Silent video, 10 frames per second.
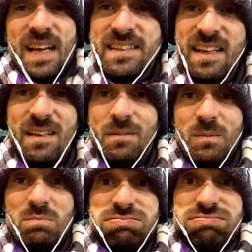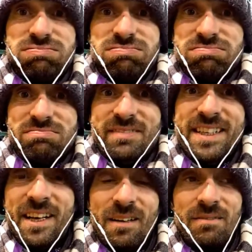I don't,
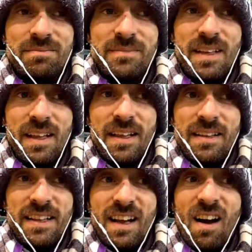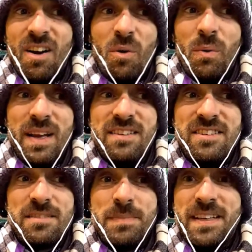it can't always
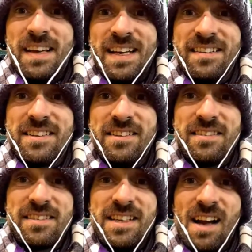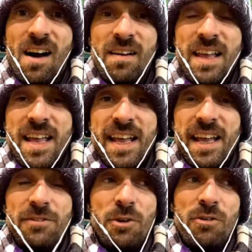just be that excuse. You can't,
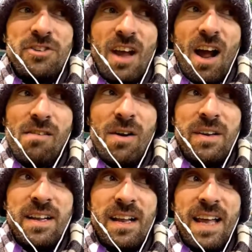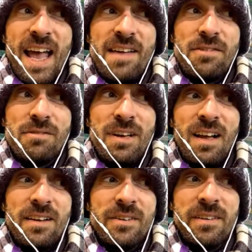if Norwich are only going to ever
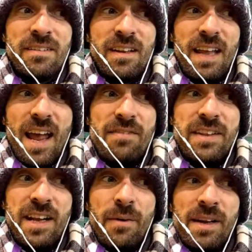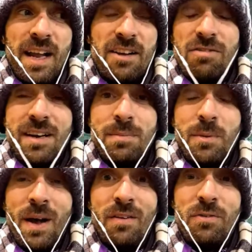rely on everything going
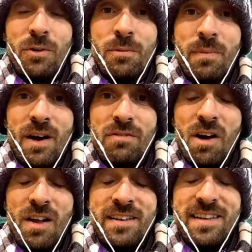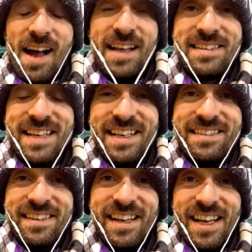incredibly well for them over an entire
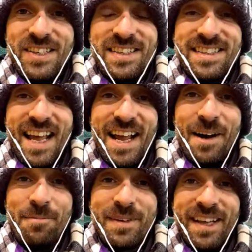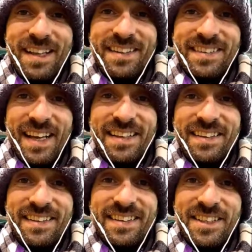season to stay up,
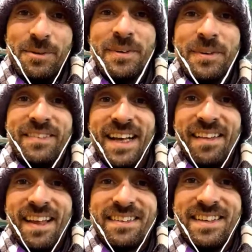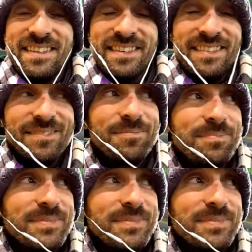then you will never get that season.